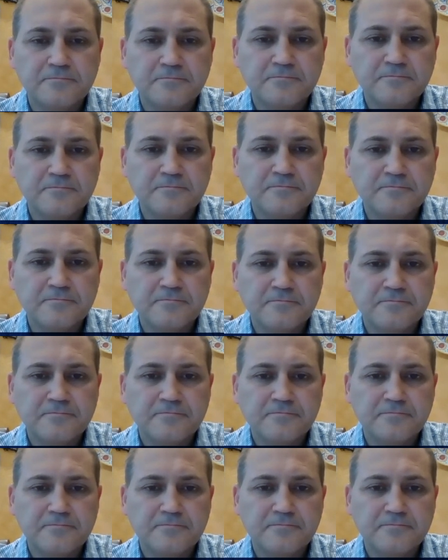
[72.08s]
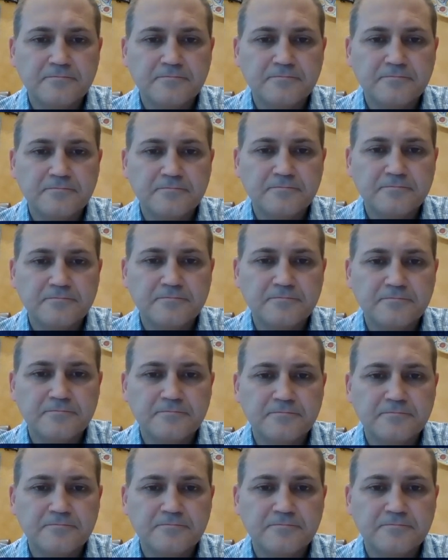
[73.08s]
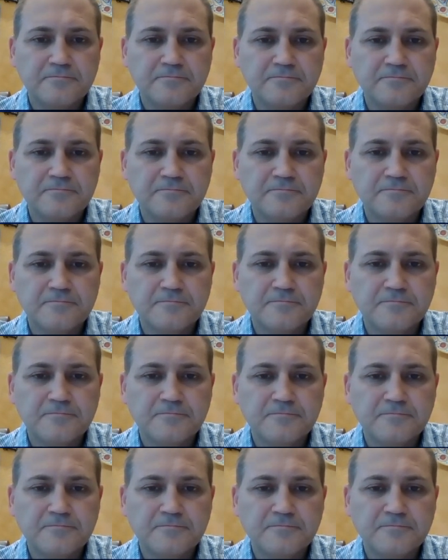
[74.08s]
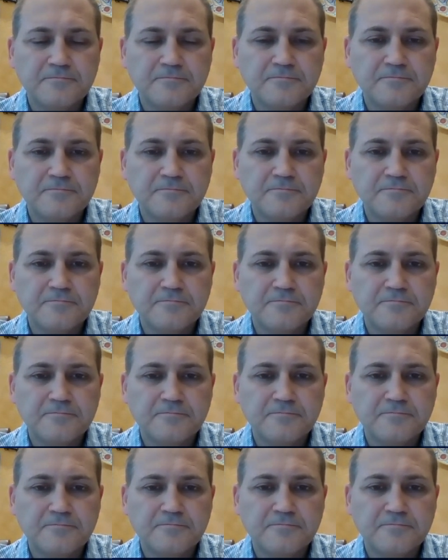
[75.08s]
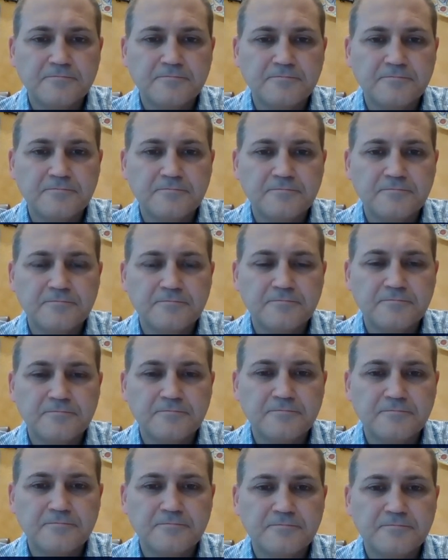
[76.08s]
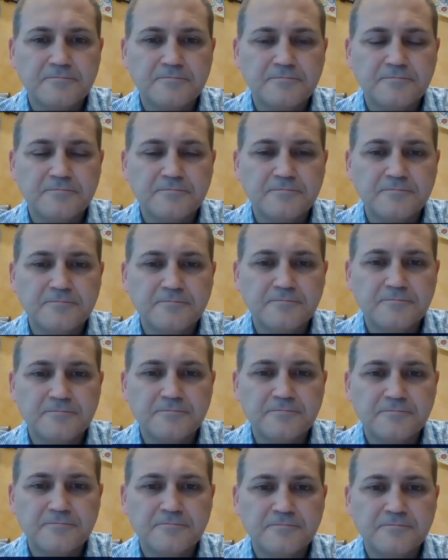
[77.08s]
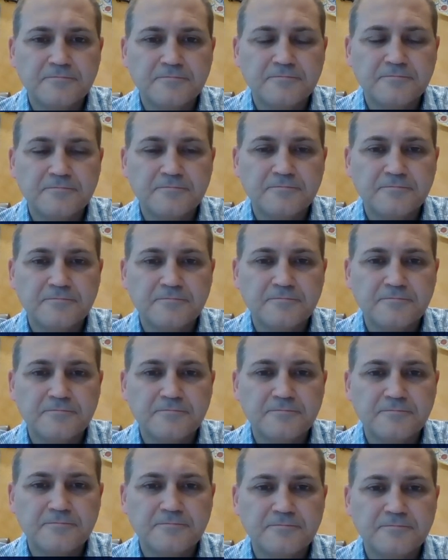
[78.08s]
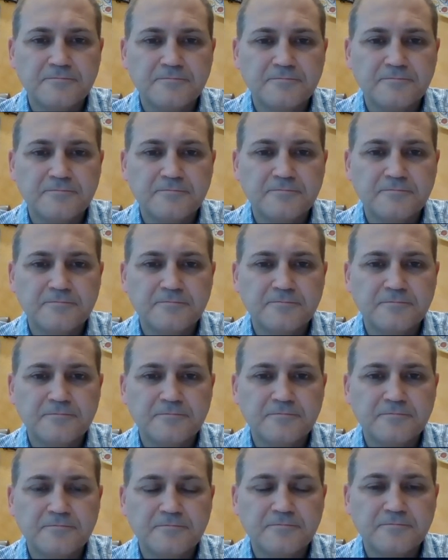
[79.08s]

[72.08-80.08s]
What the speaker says: (not speaking)